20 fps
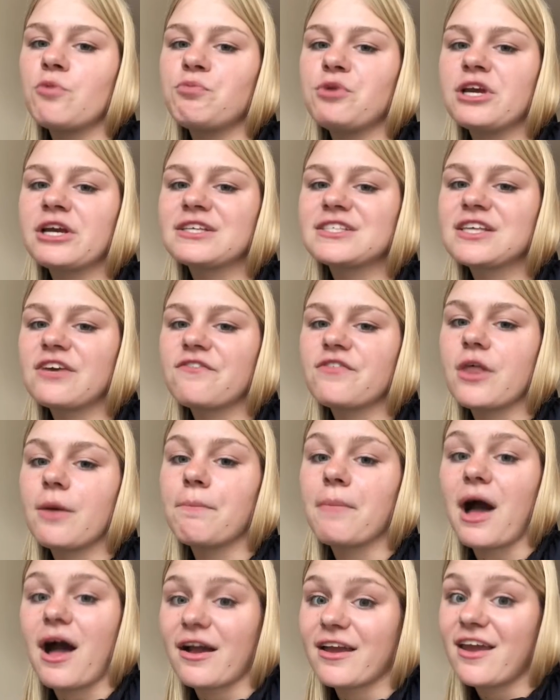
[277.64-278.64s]
because of the
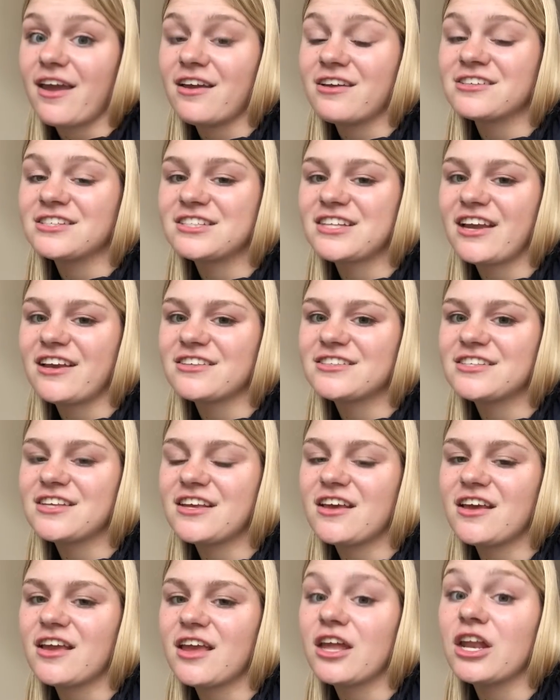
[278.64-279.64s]
Bacchae's
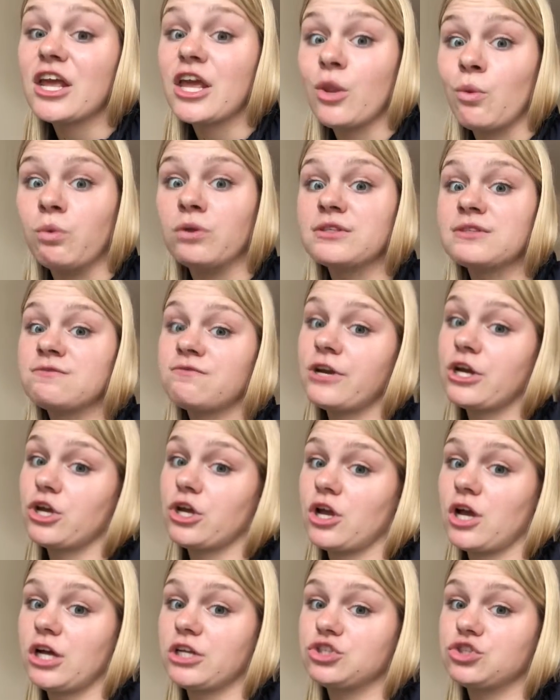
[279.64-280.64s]
dancing, and it was
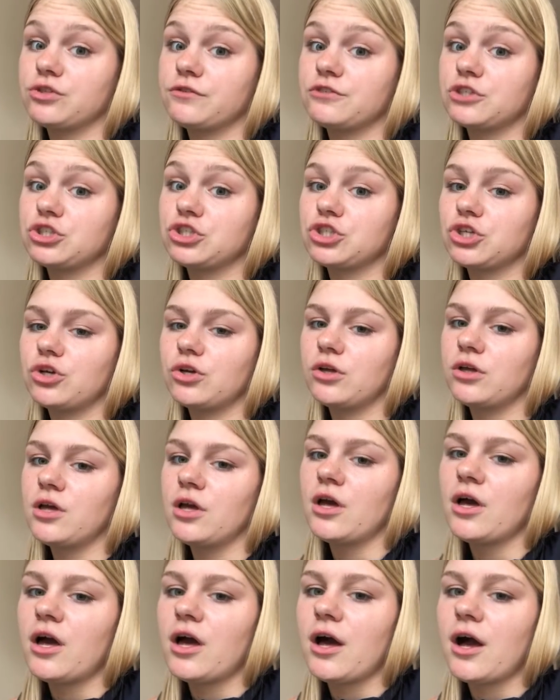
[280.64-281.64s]
very controversial
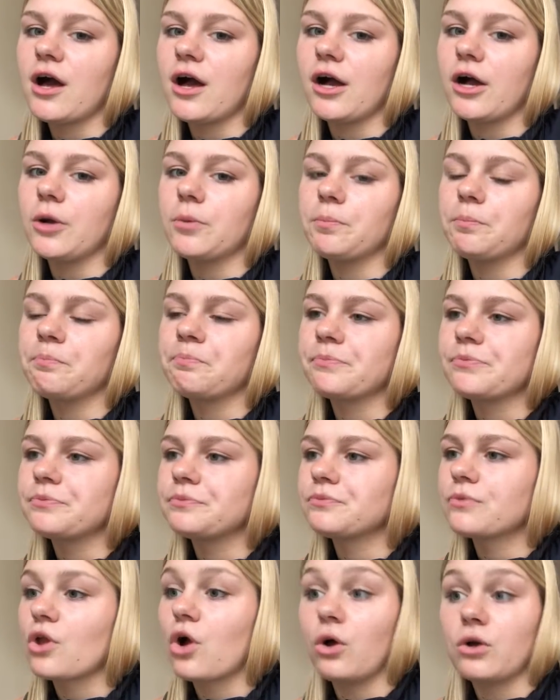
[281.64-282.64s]

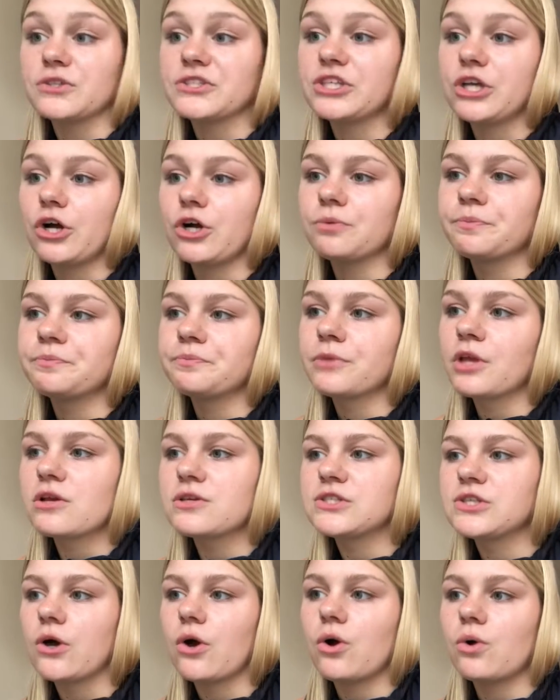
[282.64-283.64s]
also.
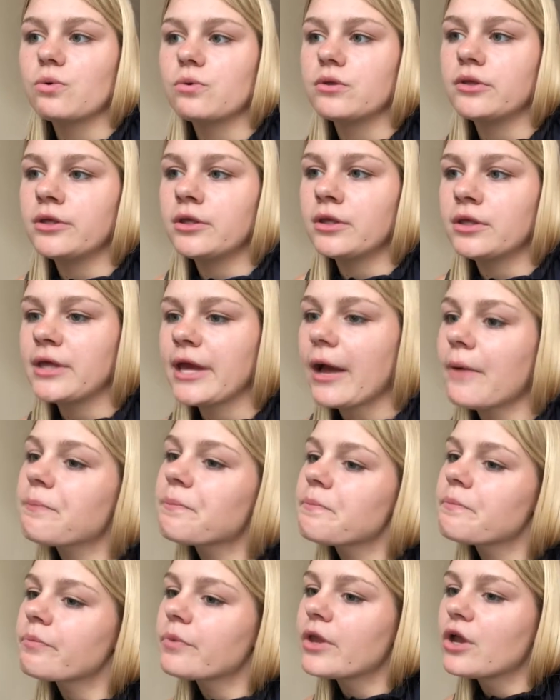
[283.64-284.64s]
So, yeah.
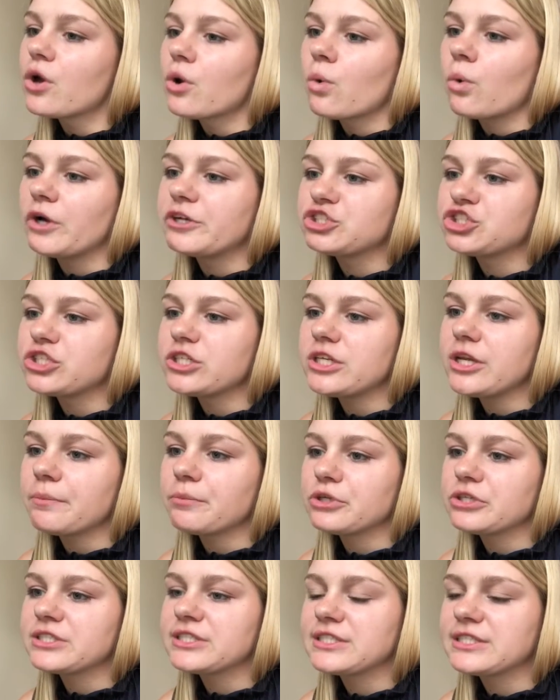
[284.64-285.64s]
Question
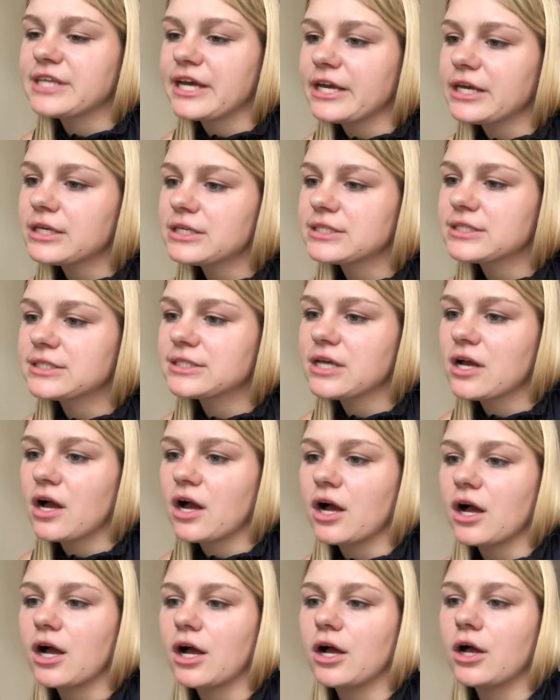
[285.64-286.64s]
number 6.
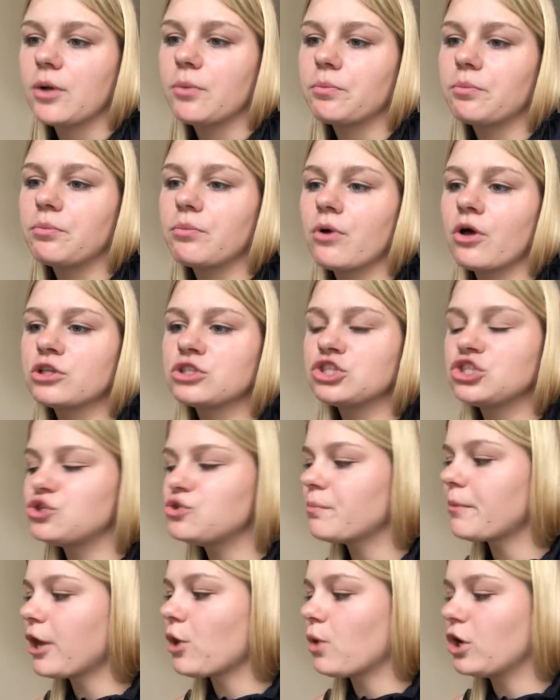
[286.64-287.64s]
Two
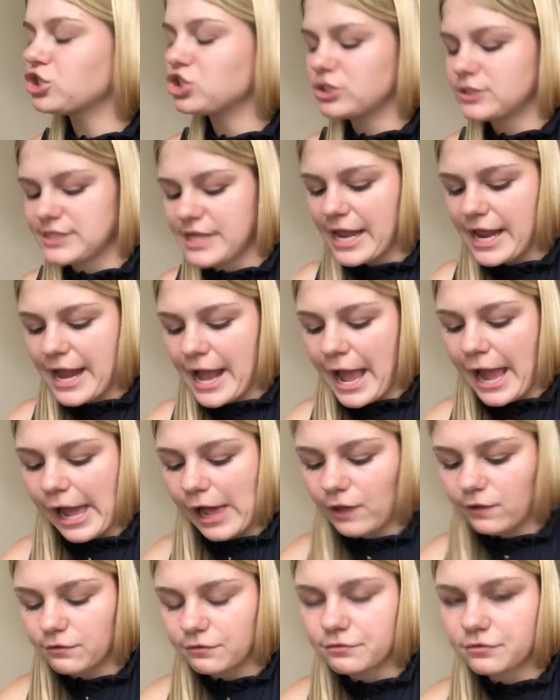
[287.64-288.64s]
of my questions that I
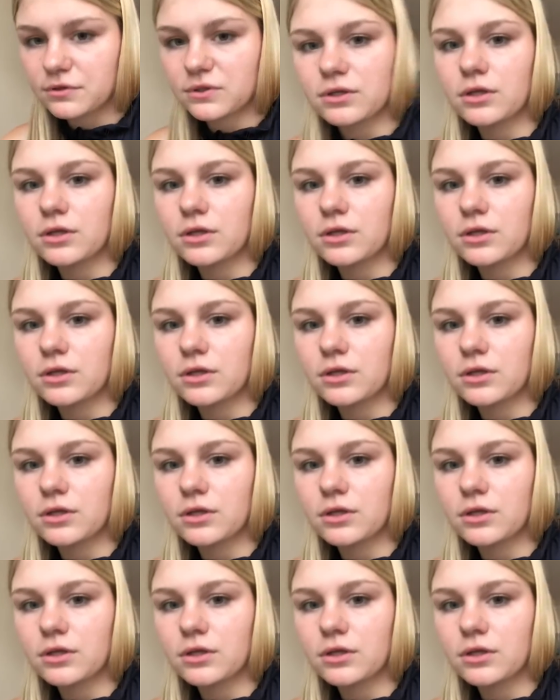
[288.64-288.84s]
have